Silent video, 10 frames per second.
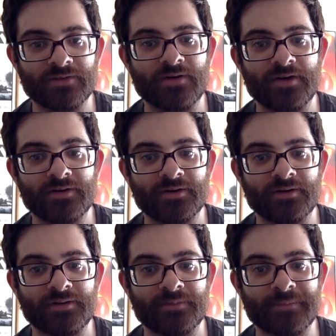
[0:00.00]
of
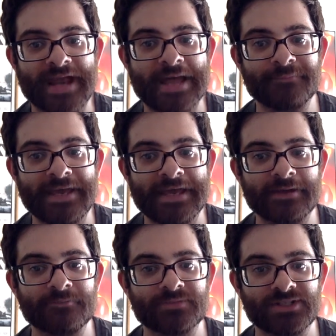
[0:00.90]
Honor Manhattan
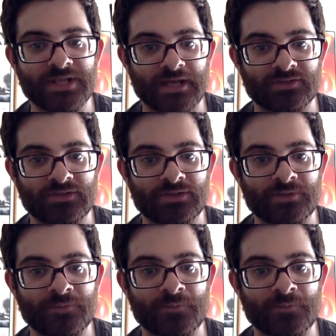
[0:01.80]
Mayhem 6.